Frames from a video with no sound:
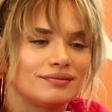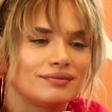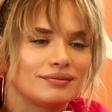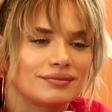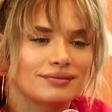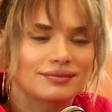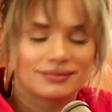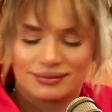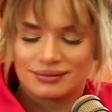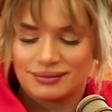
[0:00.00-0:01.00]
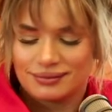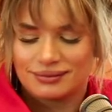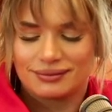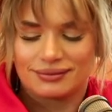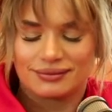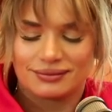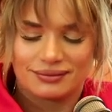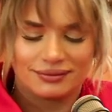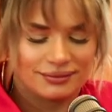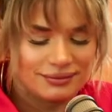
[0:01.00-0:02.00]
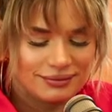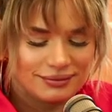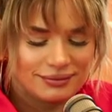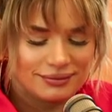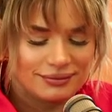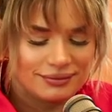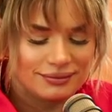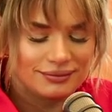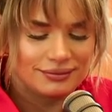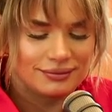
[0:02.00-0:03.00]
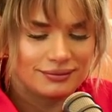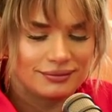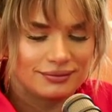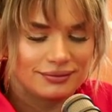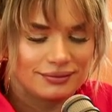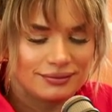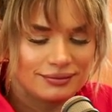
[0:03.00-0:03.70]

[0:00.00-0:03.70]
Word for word: So it got put in there, and then um,